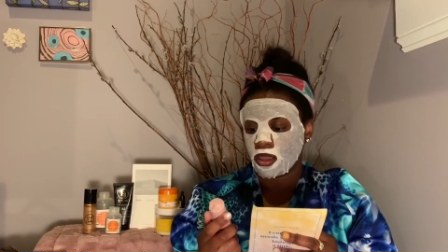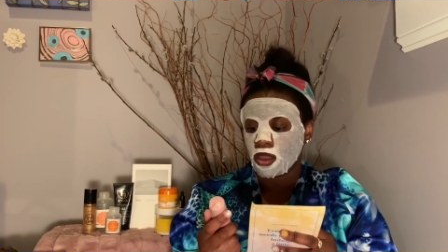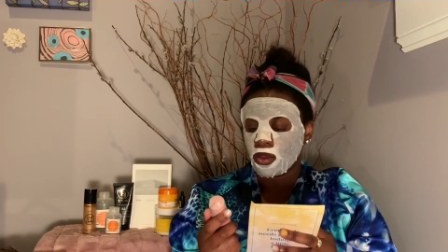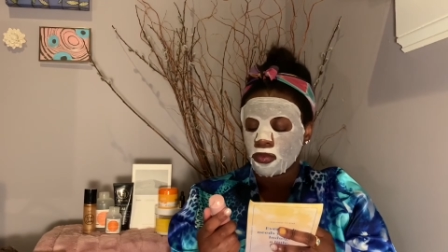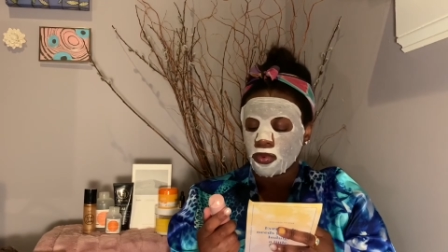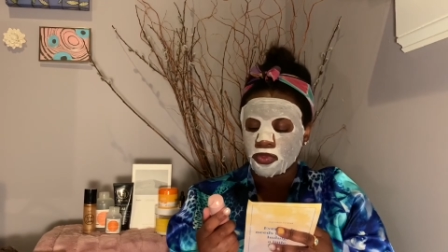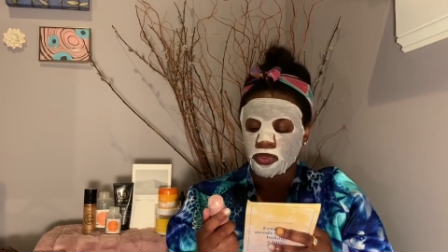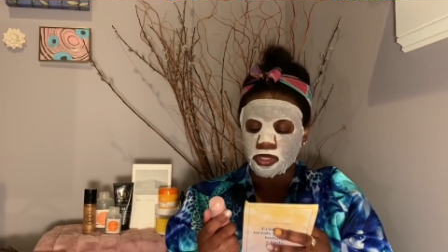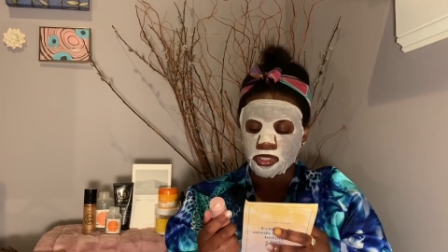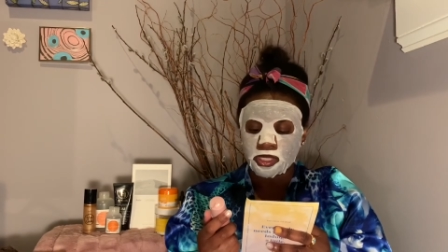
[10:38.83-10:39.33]

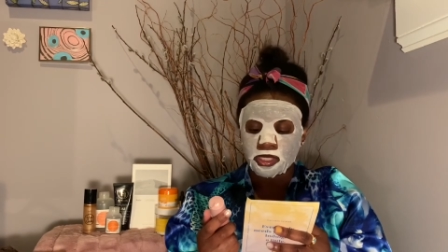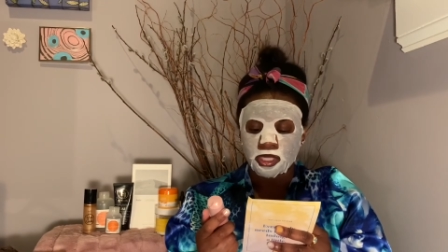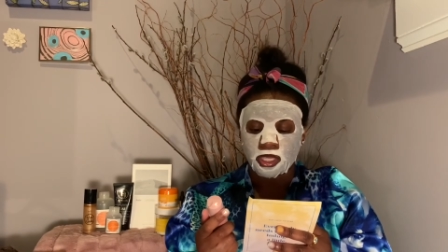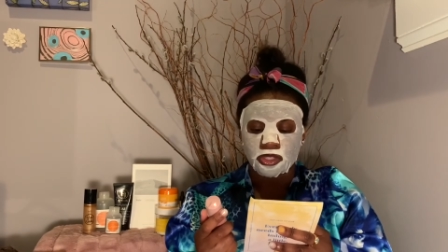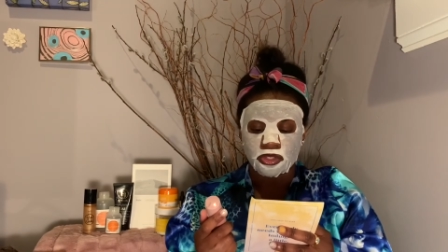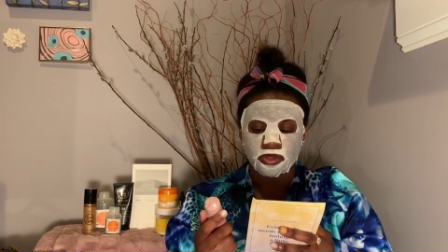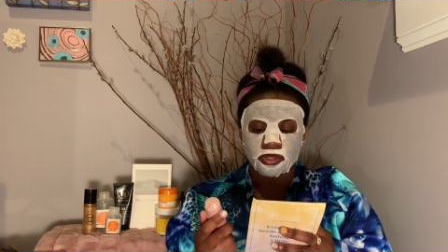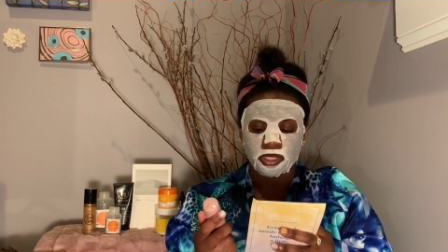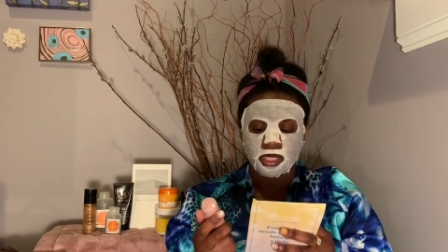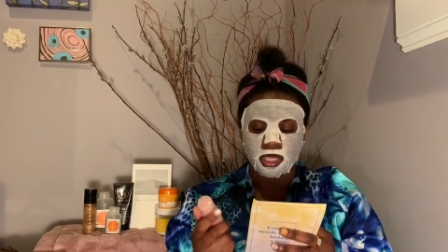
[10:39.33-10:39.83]
Well, this is
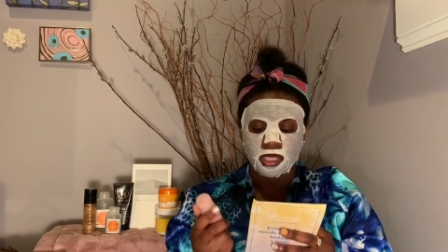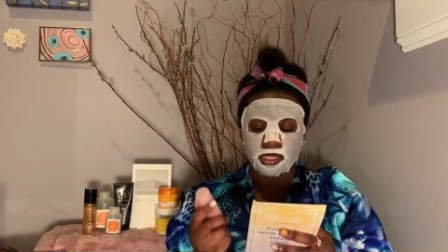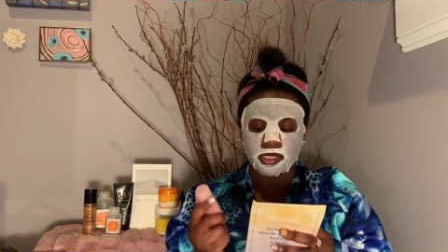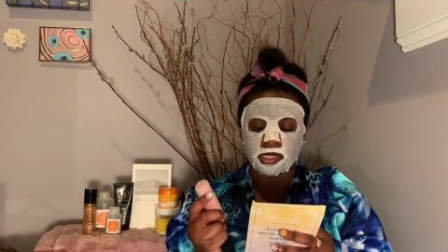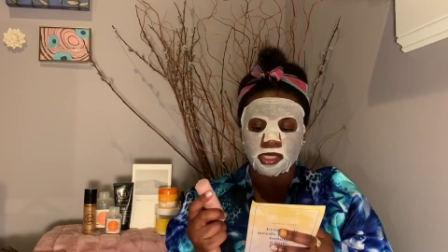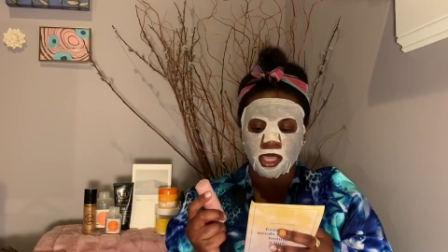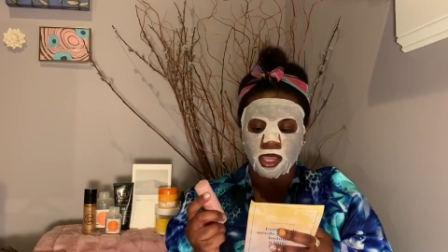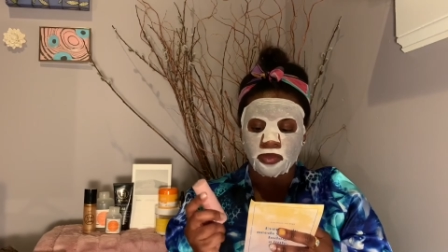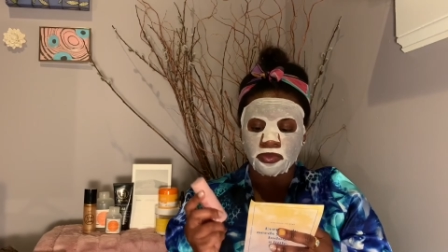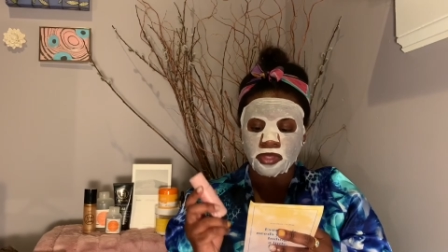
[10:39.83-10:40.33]
interesting.
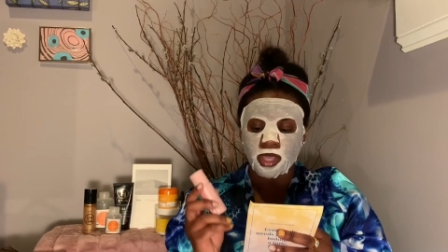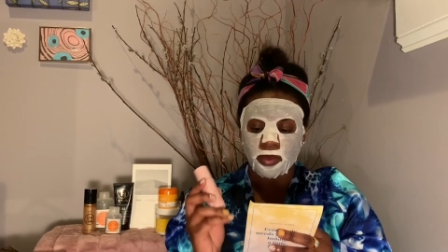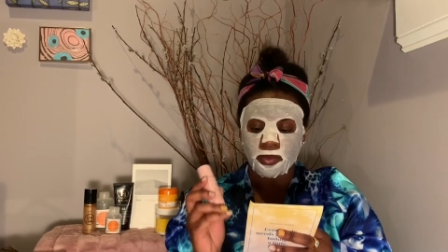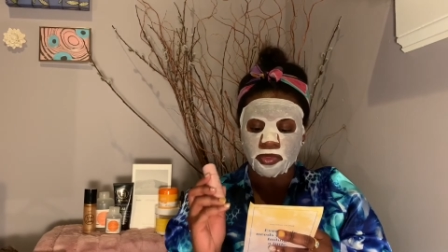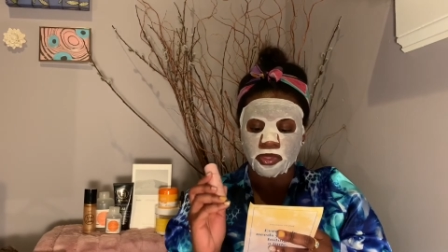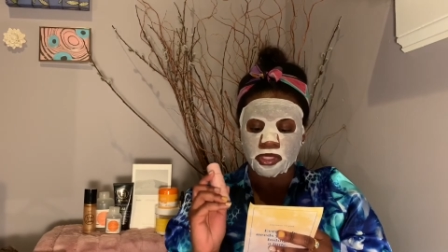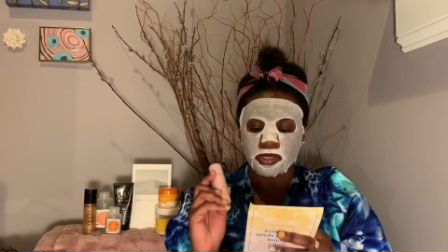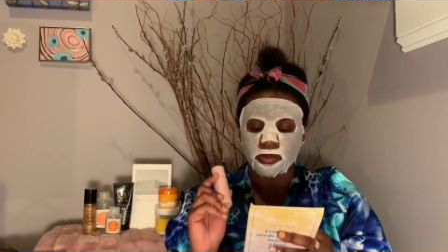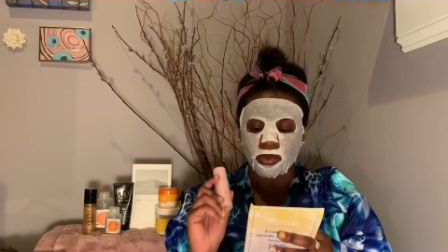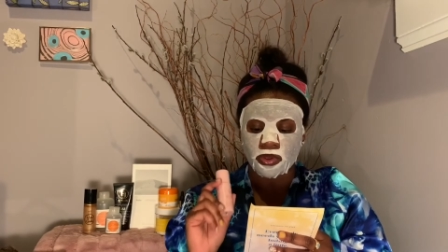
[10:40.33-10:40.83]
Save time with
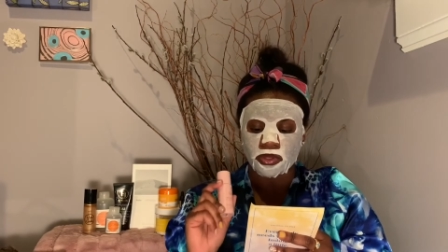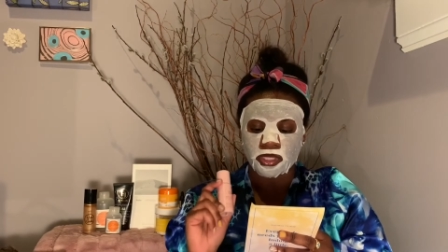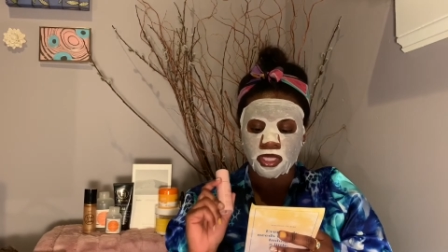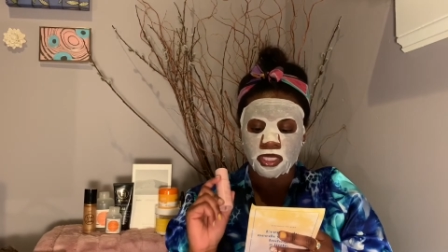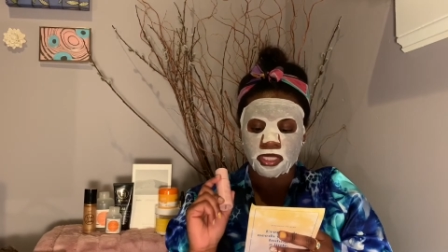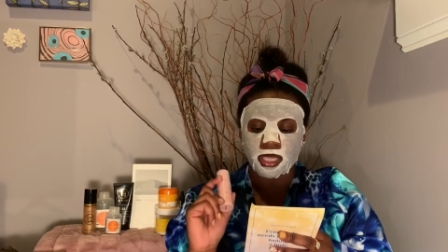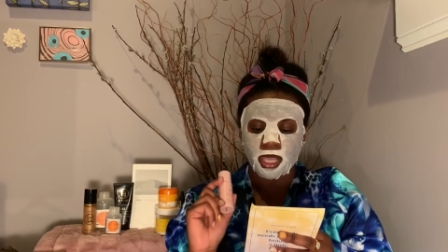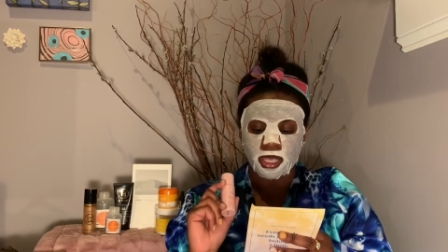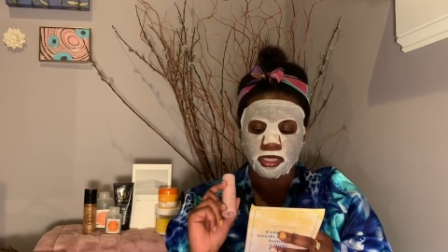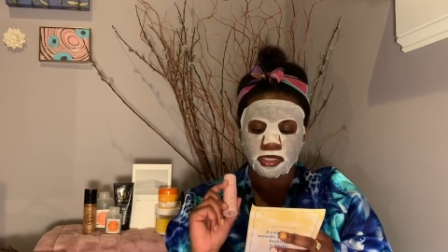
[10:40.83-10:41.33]
this
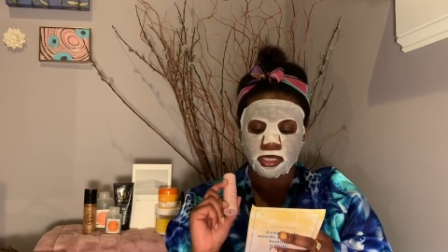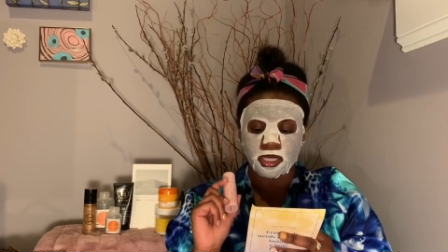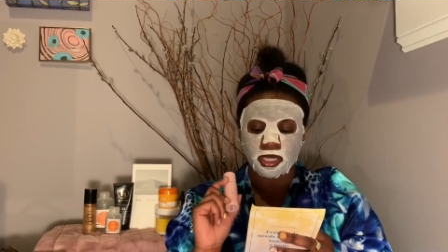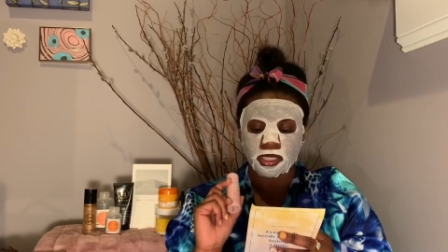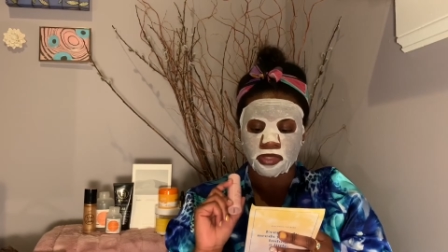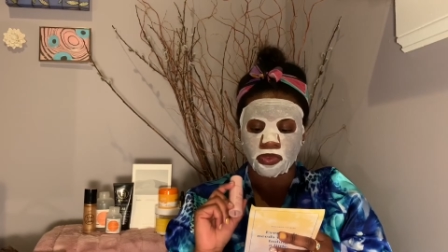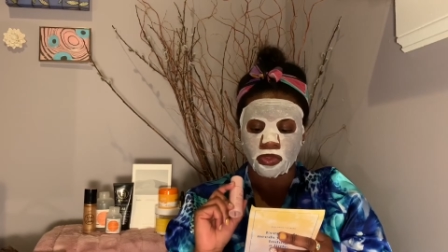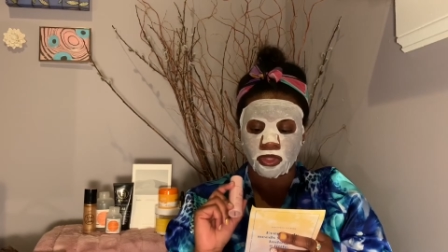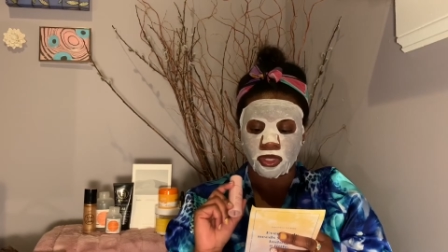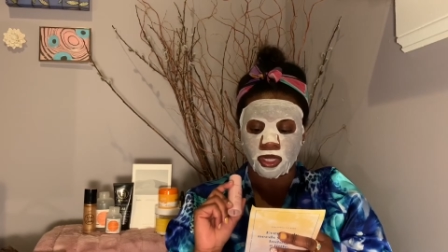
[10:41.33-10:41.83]
multitasking
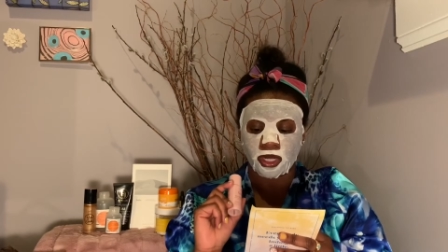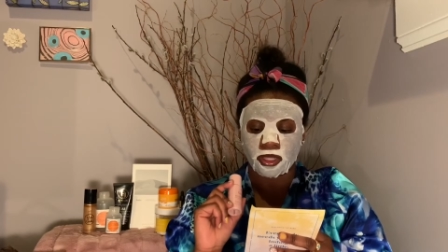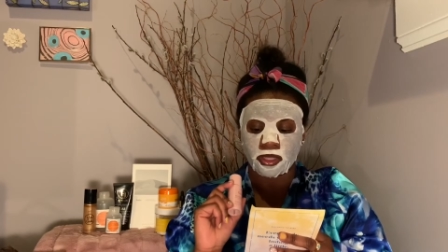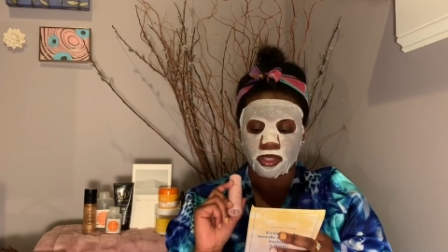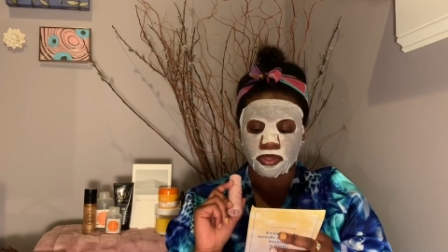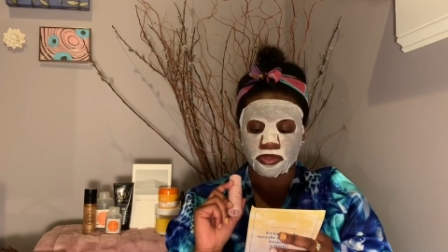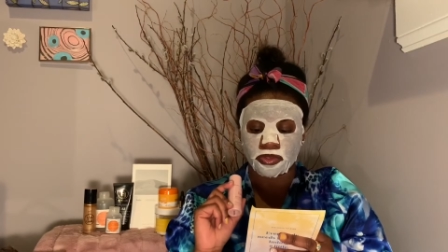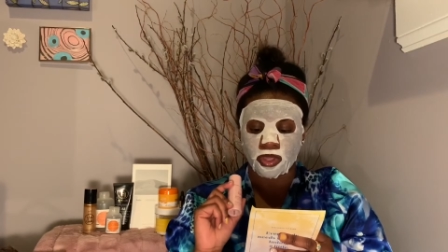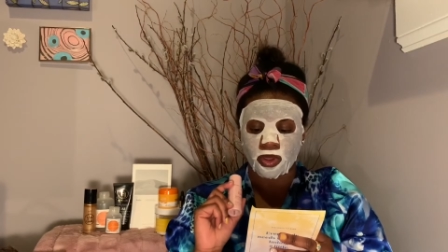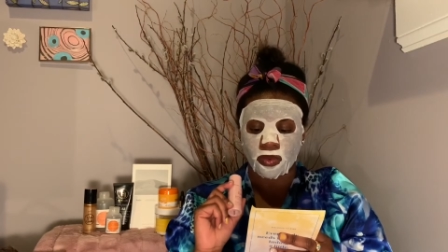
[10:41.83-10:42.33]
exfoliating
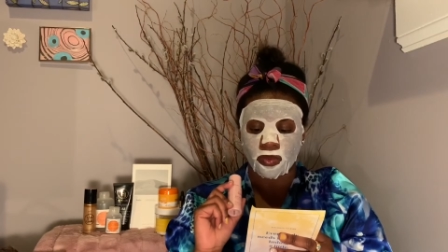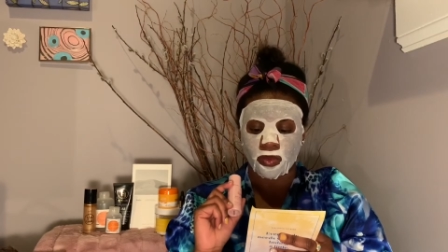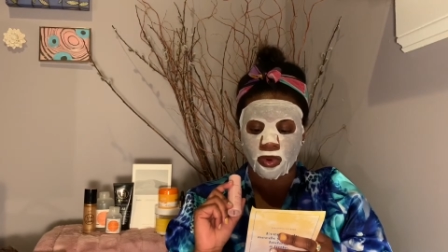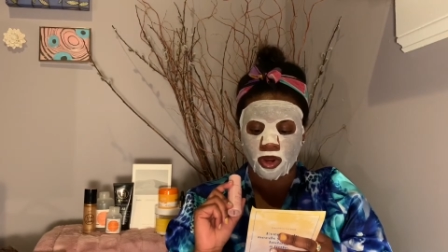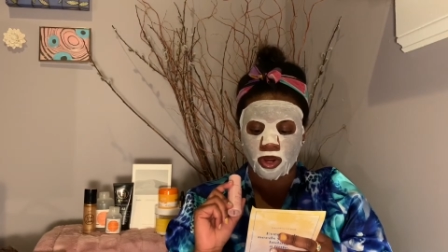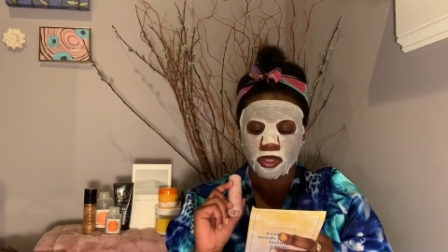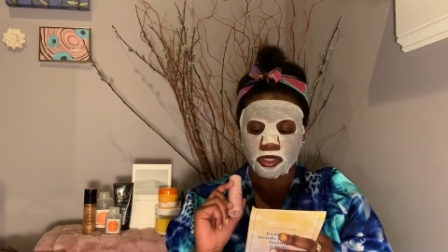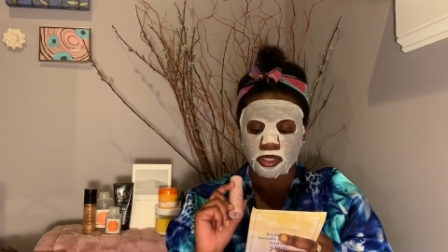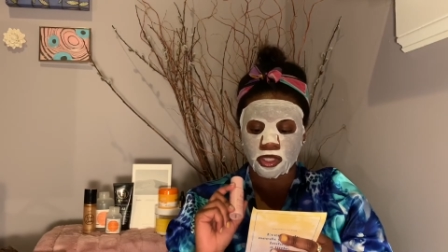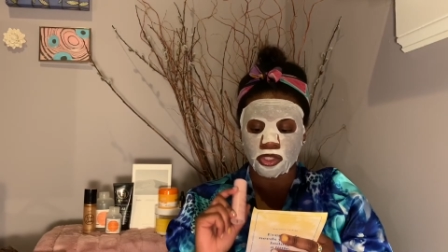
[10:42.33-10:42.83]
cleanser that works